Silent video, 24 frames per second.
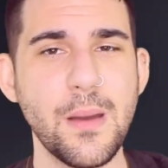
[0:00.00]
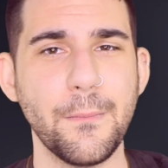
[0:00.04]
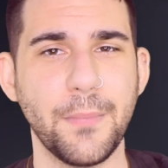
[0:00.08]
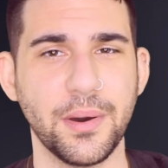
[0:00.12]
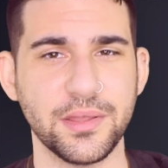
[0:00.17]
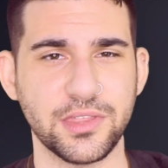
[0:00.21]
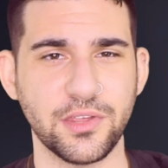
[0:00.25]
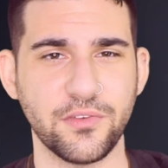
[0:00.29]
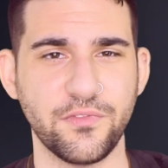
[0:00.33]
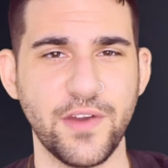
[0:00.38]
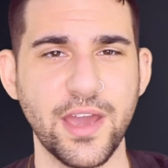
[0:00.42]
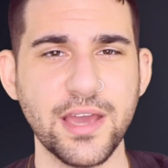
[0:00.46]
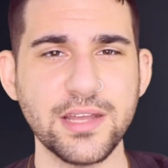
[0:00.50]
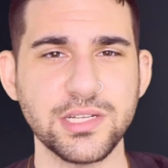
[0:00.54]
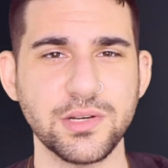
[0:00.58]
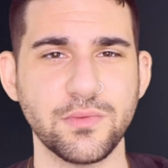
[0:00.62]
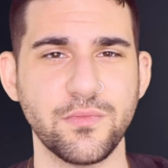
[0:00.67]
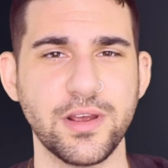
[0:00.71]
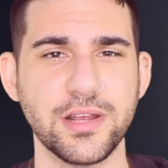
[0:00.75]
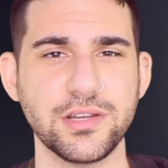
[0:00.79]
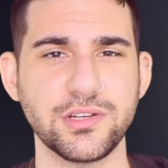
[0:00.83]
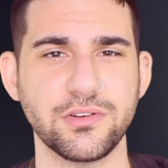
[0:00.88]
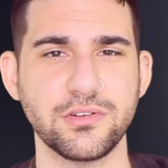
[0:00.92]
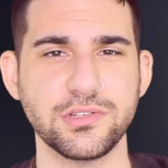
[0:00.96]
but the
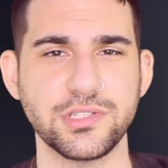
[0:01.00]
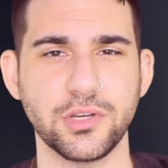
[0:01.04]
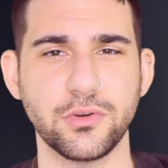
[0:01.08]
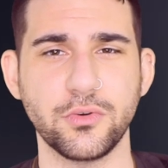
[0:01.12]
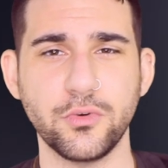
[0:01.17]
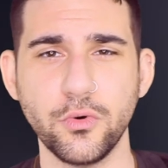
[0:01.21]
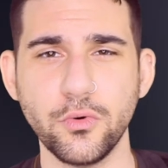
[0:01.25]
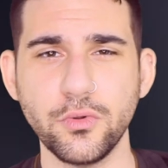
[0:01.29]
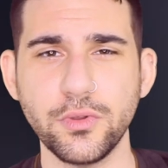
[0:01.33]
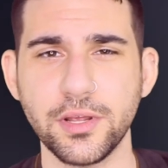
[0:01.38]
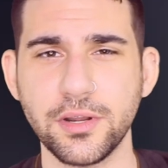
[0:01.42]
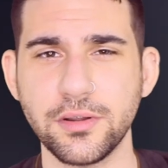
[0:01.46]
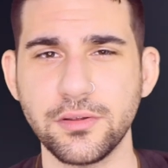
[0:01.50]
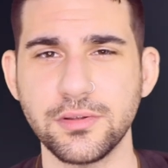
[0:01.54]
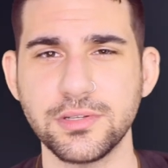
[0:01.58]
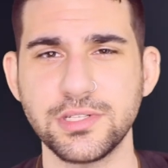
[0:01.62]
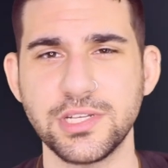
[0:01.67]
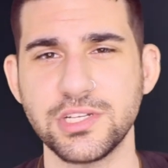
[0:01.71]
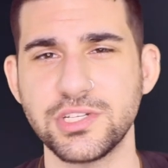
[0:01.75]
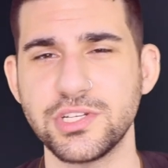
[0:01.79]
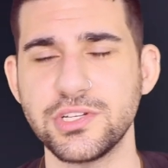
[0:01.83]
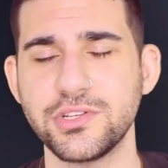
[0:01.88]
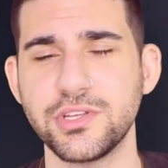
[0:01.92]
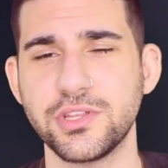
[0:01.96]
Phantom Ranger is a cool little
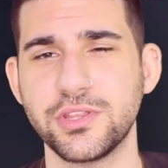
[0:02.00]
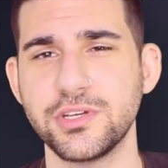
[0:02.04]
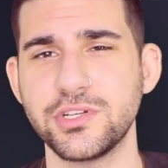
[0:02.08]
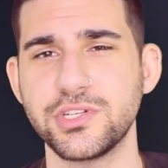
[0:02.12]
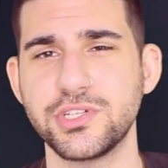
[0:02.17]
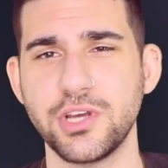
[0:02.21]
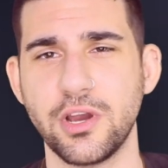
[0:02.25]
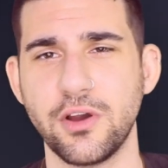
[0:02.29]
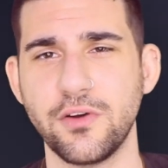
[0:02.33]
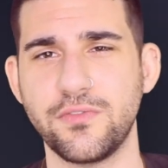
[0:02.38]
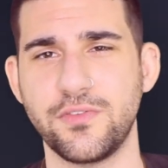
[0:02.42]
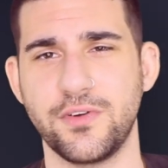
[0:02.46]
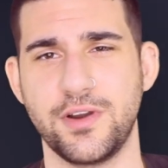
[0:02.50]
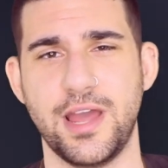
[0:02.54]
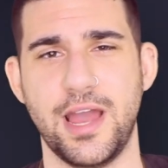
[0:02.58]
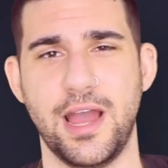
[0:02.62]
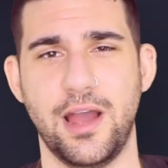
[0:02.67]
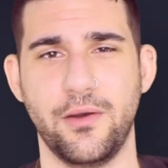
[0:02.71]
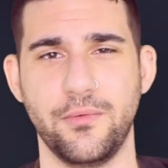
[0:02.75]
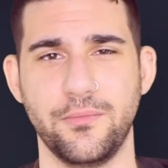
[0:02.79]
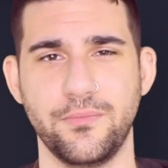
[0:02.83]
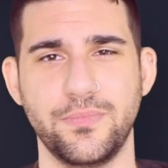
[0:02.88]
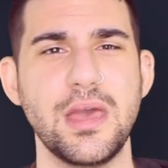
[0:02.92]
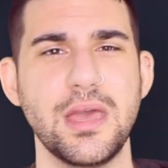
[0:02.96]
addition to the show for
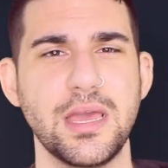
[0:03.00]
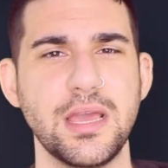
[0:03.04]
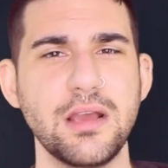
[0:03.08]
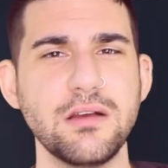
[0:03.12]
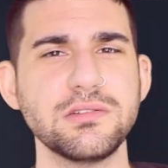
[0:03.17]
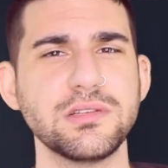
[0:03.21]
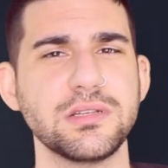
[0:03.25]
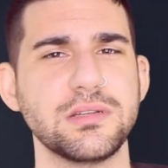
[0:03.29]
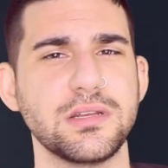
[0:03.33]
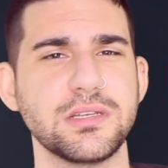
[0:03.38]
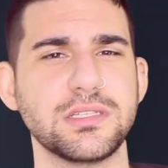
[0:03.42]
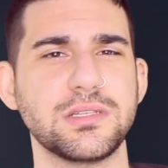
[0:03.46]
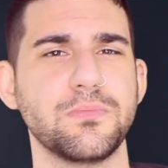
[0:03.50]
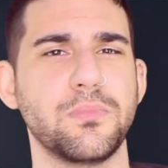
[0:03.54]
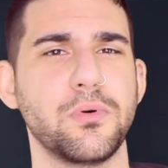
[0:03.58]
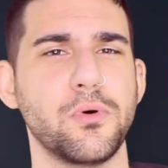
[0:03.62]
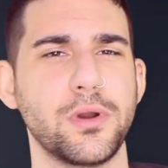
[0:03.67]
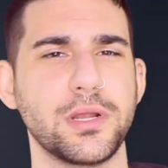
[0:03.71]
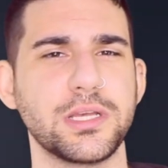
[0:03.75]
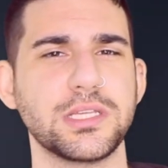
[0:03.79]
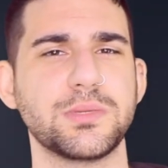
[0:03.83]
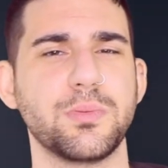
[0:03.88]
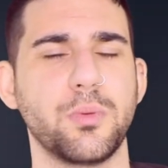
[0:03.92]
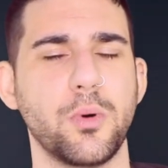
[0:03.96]
now. Here's a
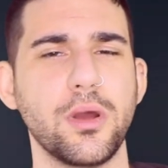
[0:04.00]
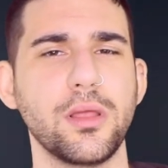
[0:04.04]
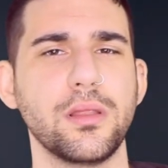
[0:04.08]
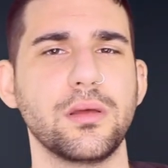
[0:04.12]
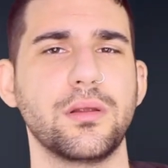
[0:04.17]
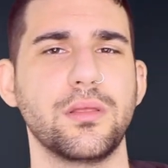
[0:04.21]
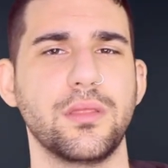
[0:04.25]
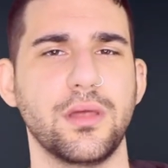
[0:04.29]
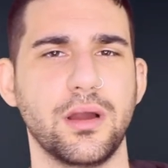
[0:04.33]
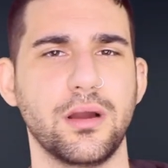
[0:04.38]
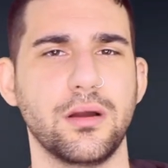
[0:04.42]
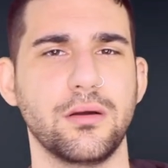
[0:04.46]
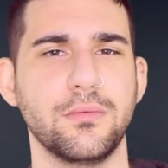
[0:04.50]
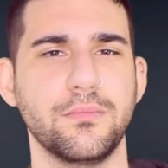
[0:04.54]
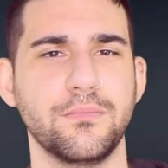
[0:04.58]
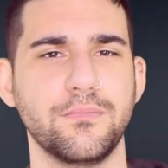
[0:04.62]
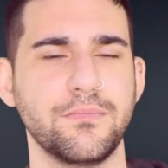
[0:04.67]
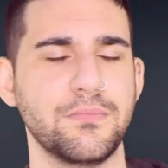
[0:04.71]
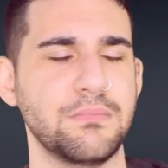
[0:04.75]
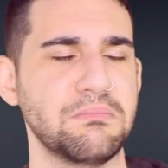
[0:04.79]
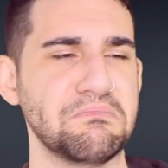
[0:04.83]
disappointing spoiler though.